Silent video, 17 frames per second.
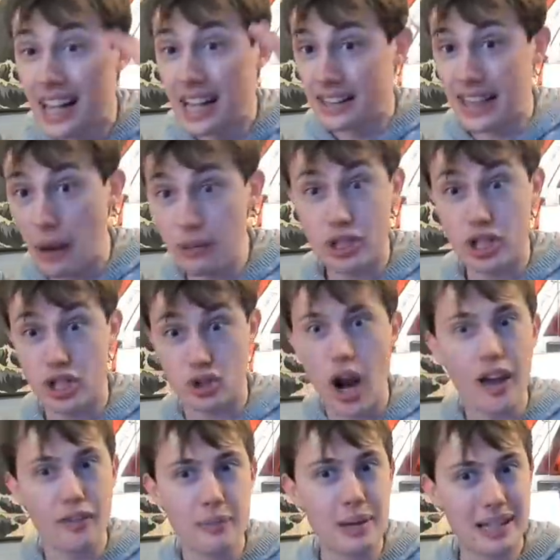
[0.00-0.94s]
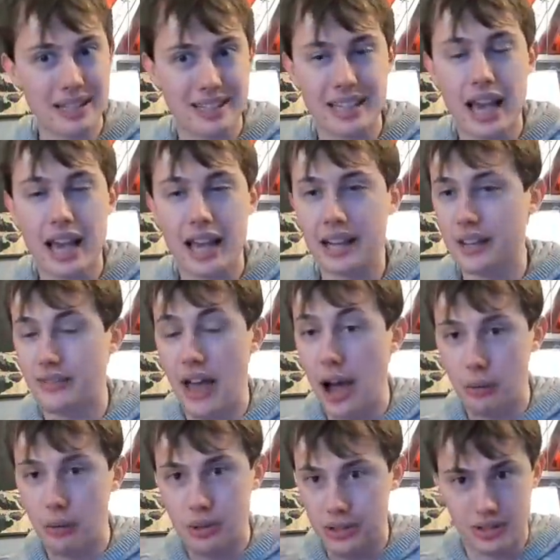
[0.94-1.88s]
That would just drive me insane if
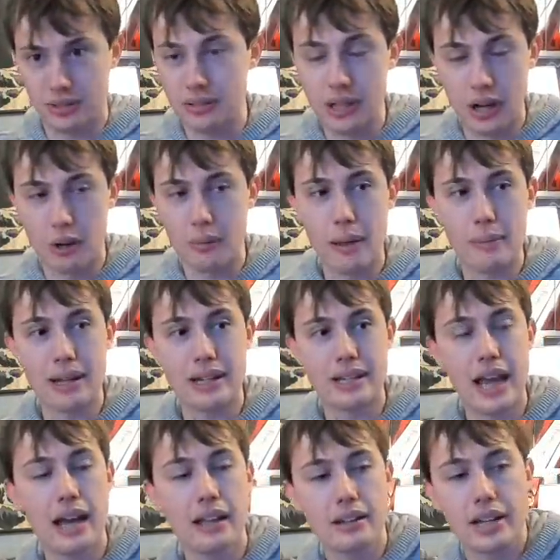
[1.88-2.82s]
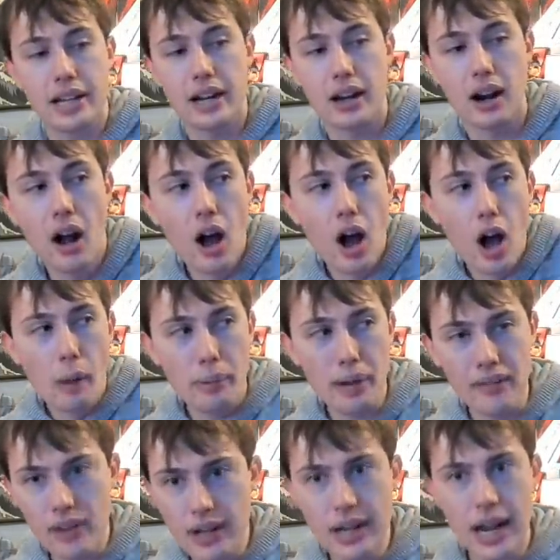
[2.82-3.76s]
that was, you know, my mentality here. But
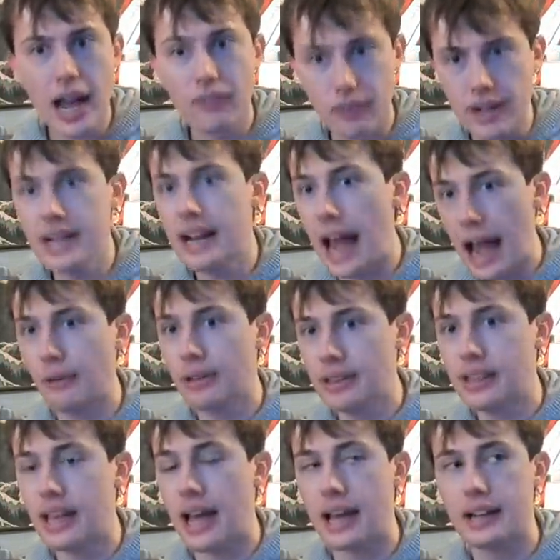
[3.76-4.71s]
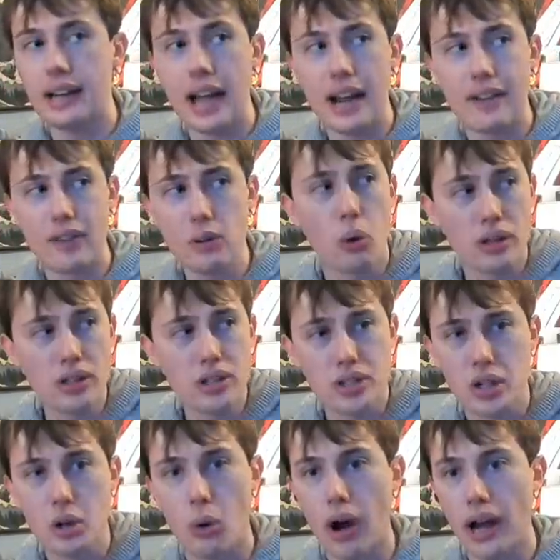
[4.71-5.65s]
every every now and then, every once
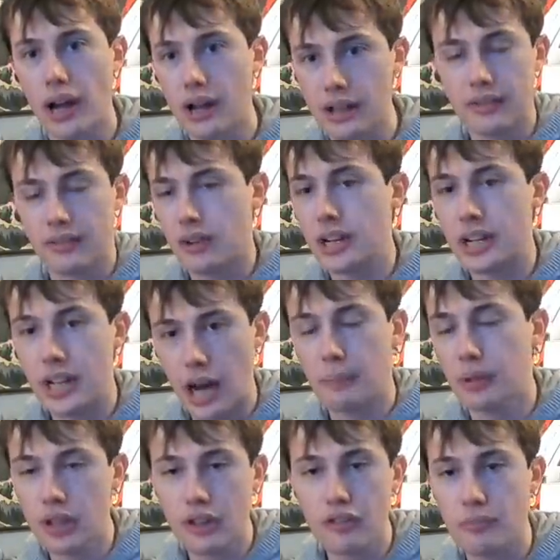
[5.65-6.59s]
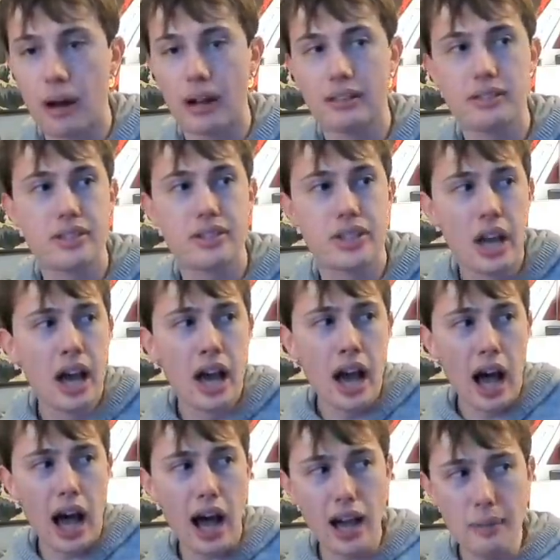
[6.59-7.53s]
in a while, every couple of months,
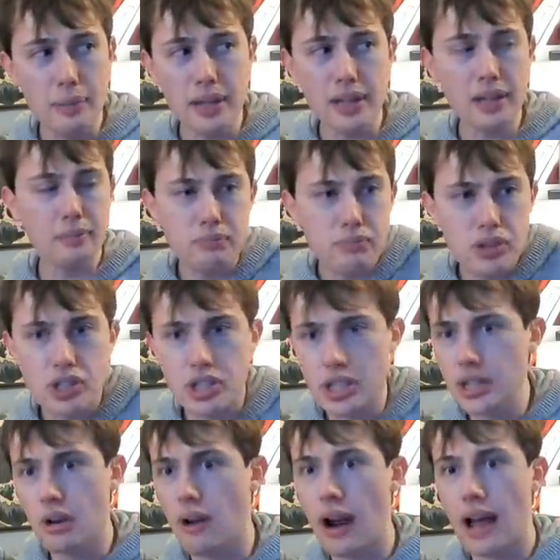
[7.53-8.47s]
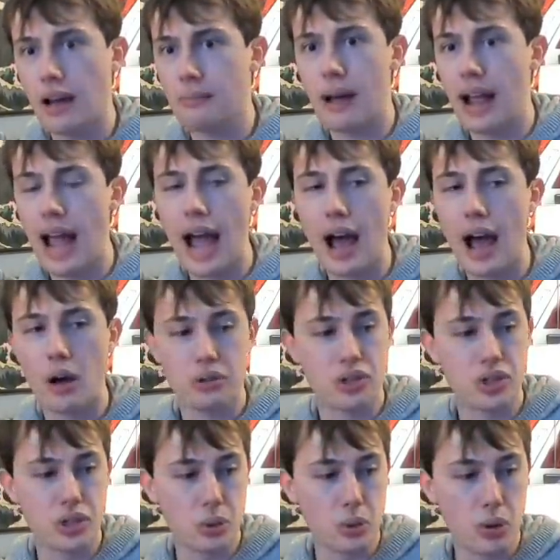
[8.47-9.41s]
I'd be sitting around my
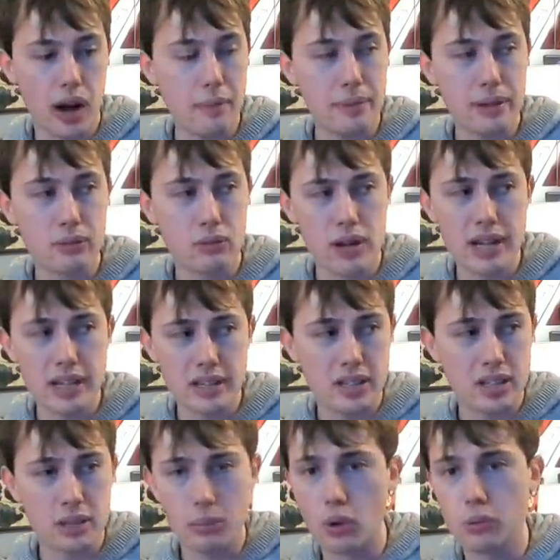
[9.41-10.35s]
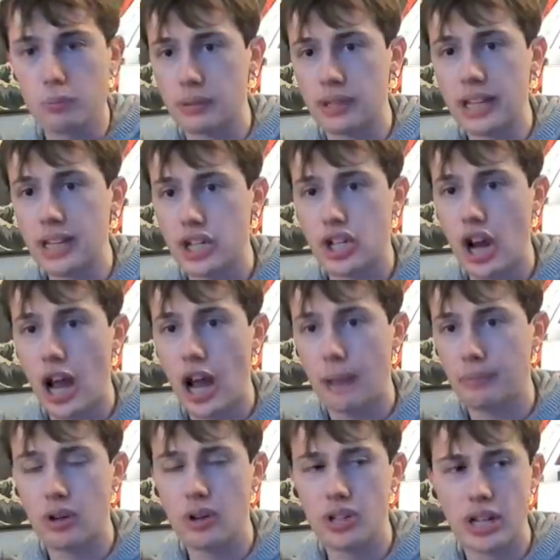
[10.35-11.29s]
house, or I'd be reading some old Bleach
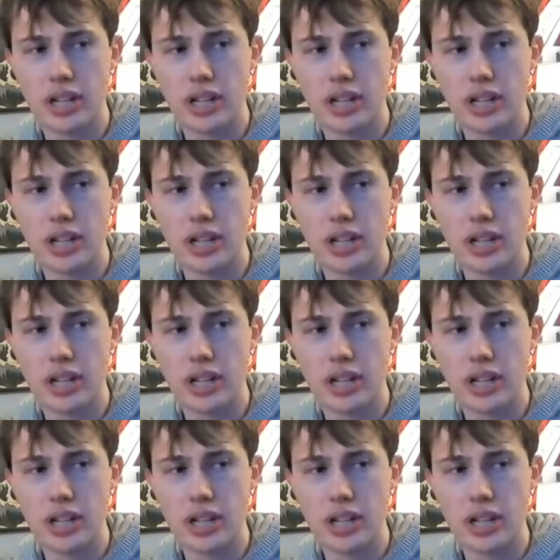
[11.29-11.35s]
chapters.